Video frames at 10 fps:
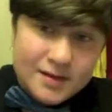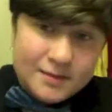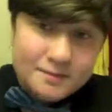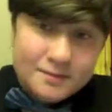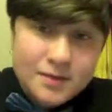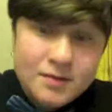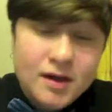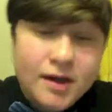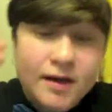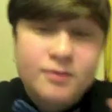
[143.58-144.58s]
apple
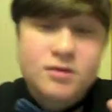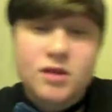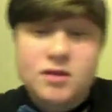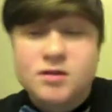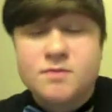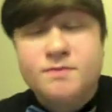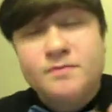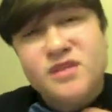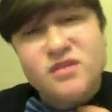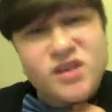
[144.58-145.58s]
slices, they're really good
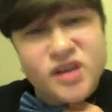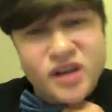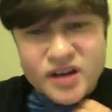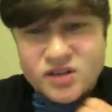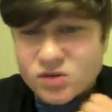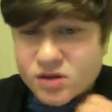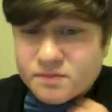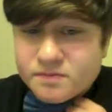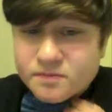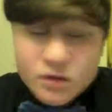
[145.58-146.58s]
actually.
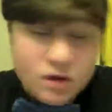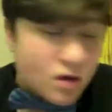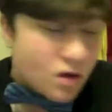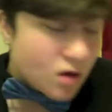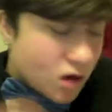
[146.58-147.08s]
Um,